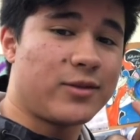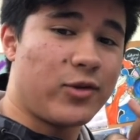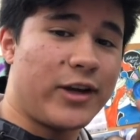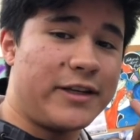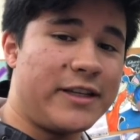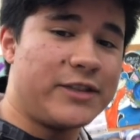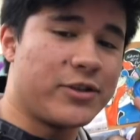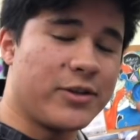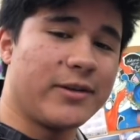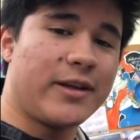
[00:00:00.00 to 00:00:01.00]
great
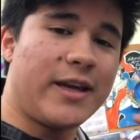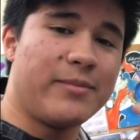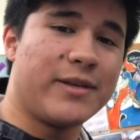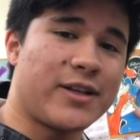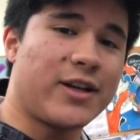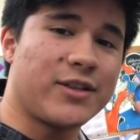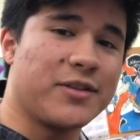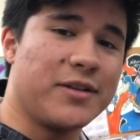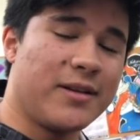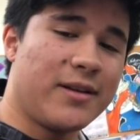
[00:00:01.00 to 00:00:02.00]
teacher, and Miss
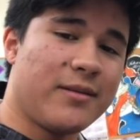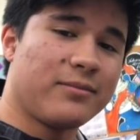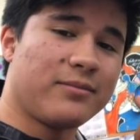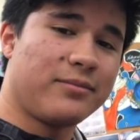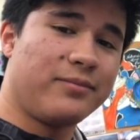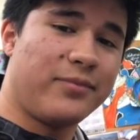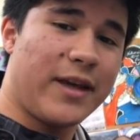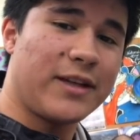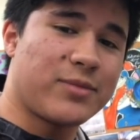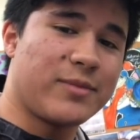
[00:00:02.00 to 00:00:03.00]
Hodgson.
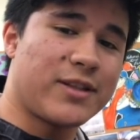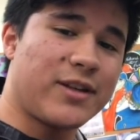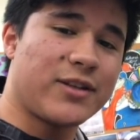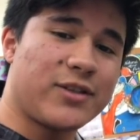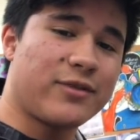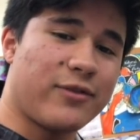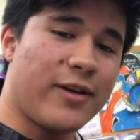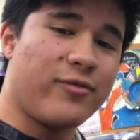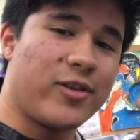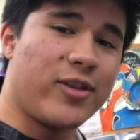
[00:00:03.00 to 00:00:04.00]
Thanks, Miss Hodgson, for
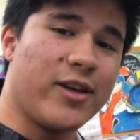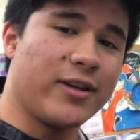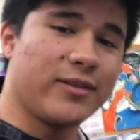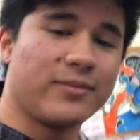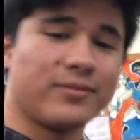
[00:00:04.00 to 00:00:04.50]
everything.